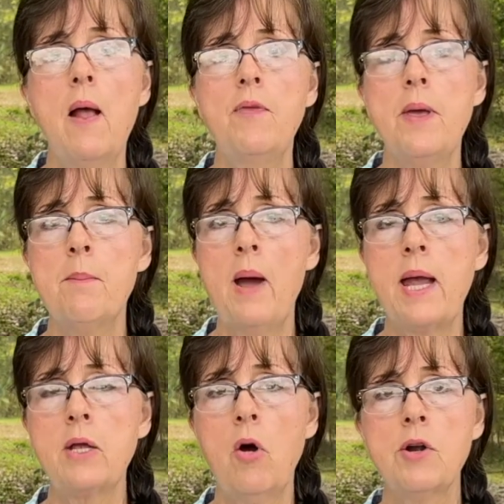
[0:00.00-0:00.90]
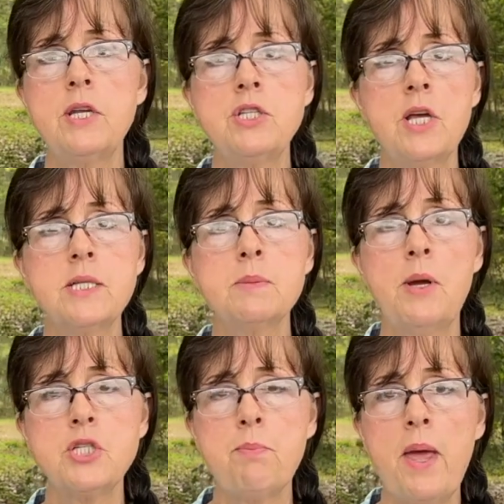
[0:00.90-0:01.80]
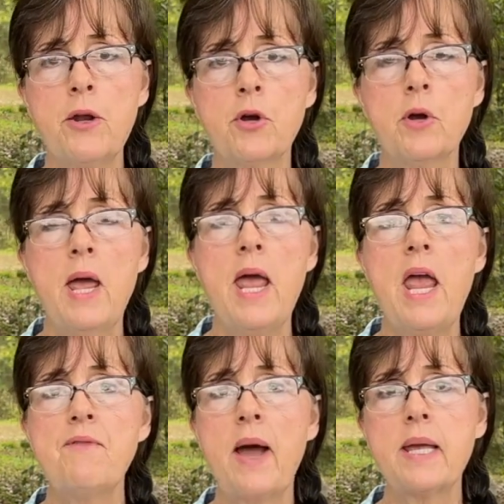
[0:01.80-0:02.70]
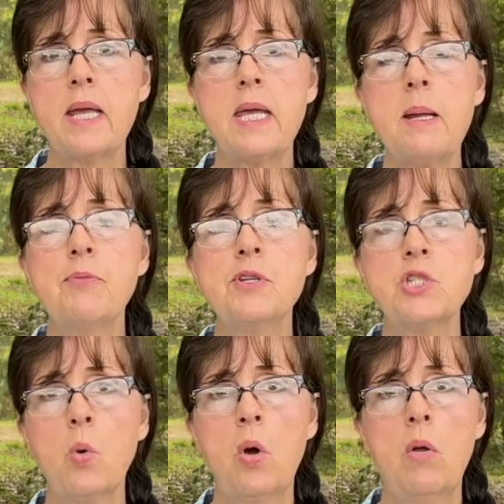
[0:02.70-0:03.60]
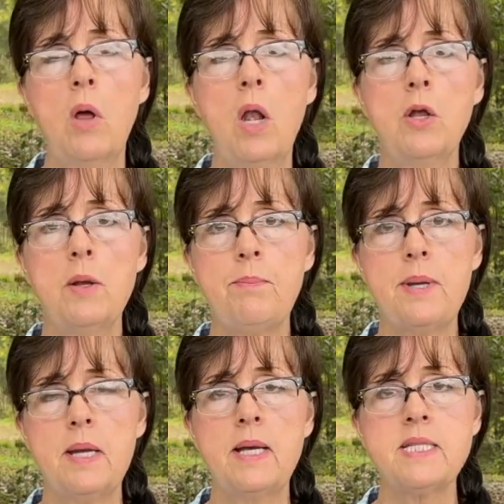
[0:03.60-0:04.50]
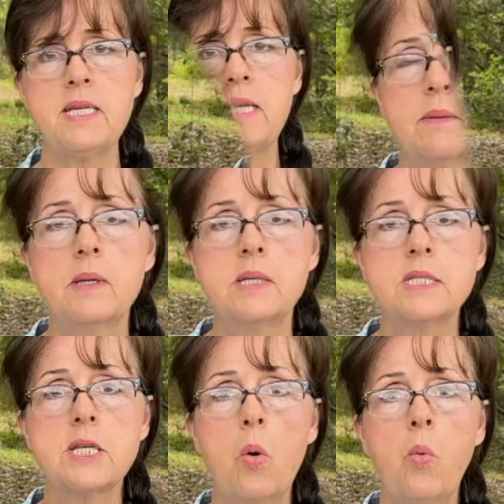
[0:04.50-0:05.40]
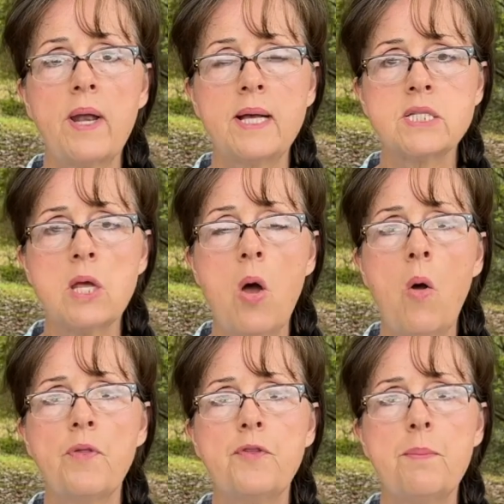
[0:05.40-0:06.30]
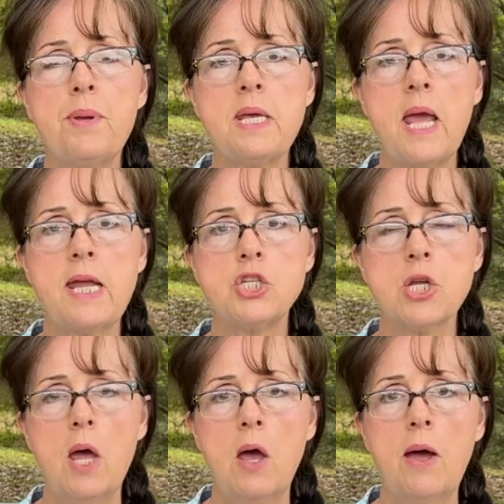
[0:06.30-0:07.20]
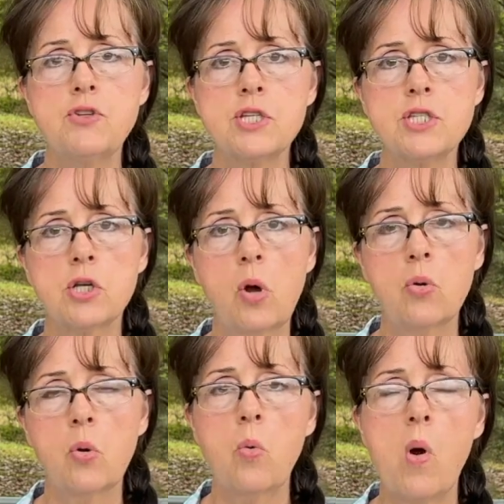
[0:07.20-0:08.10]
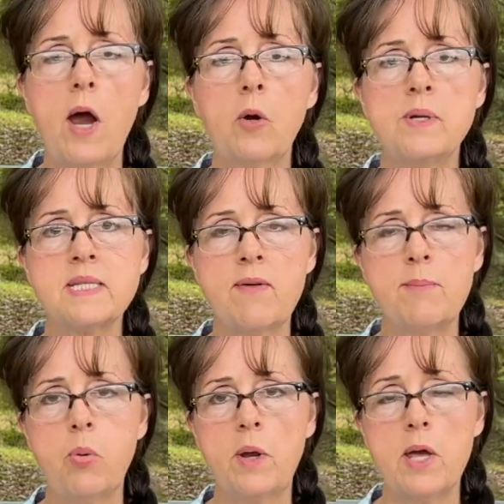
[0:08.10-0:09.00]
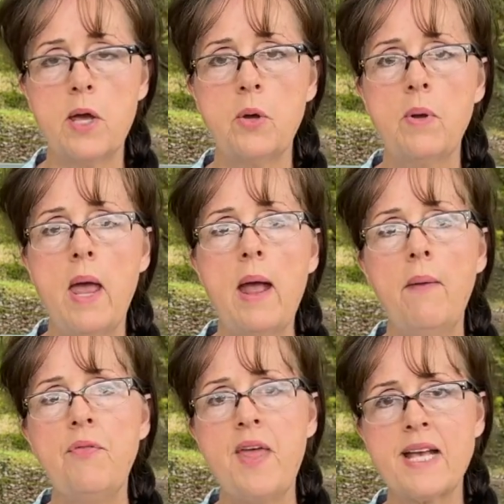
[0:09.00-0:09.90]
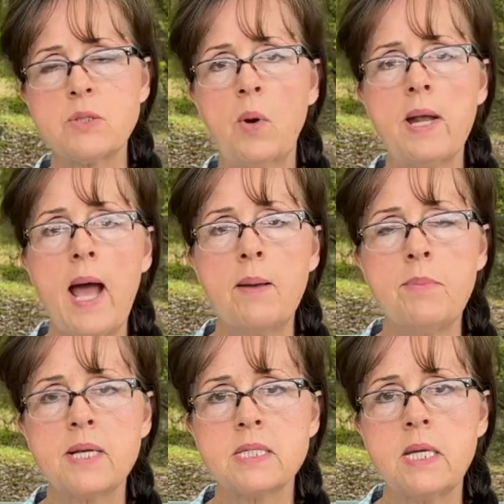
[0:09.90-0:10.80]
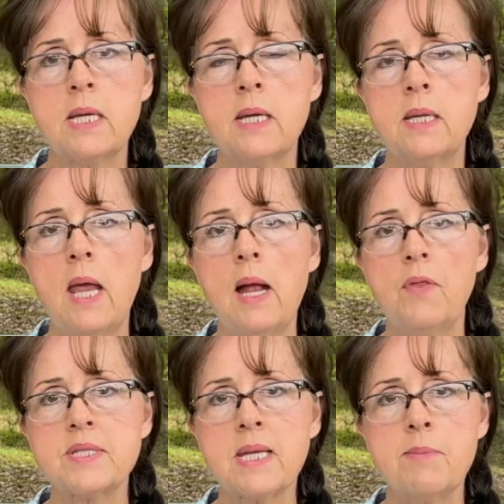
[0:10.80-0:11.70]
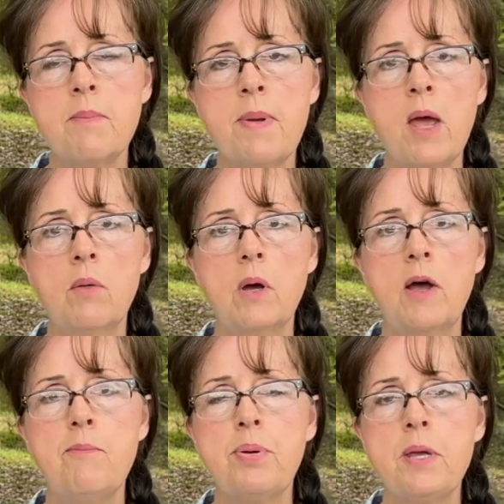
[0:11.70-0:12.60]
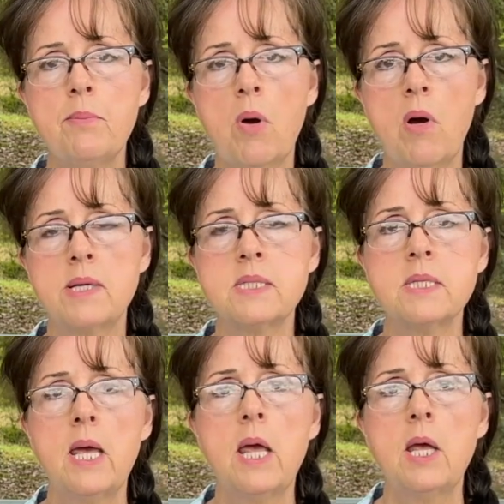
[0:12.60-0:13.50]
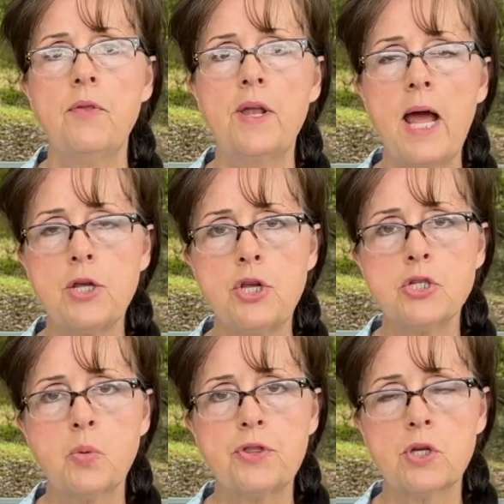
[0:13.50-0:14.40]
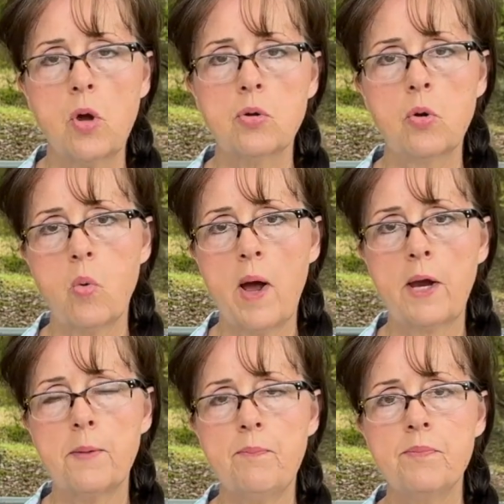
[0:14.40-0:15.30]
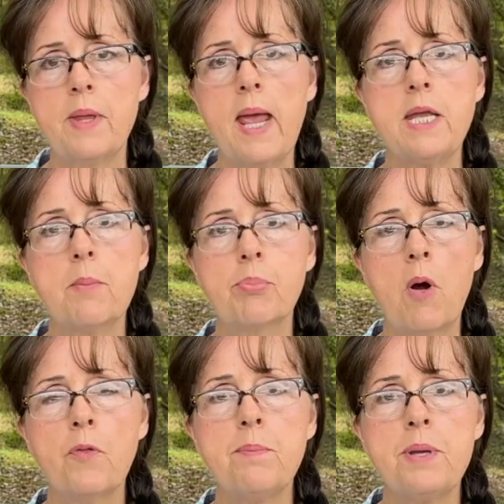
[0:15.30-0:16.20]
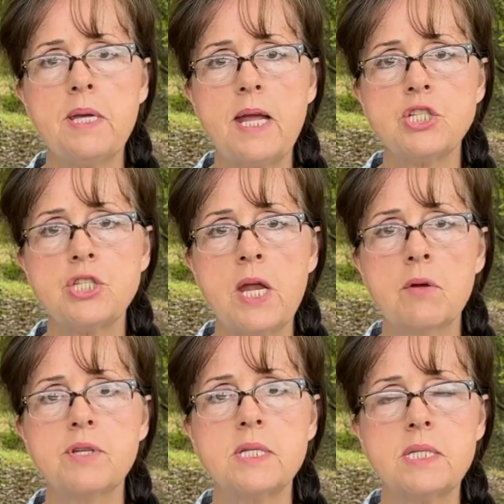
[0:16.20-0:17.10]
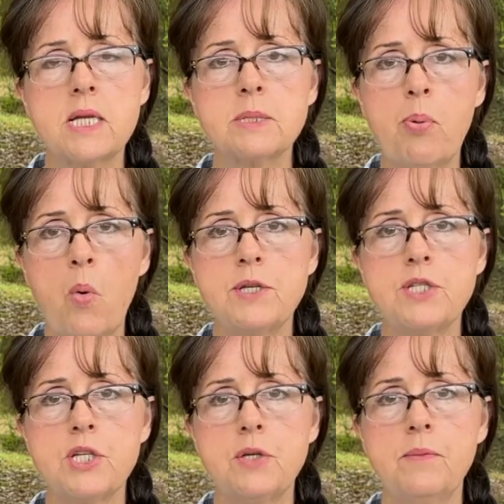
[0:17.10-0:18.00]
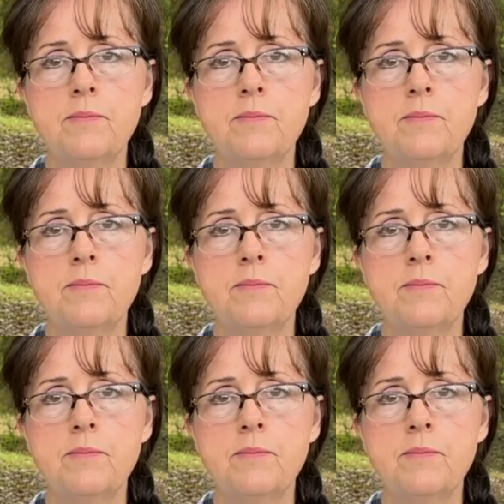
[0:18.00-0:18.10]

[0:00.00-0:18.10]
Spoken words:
that my garden does much better if I can keep the soil a little bit acidic. So when I saw that the pH of just a Cocoa Coir was 7.0, that's when I mixed in the same amount of peat moss that I used with the Cocoa Coir, and it brought the pH down to 6.2.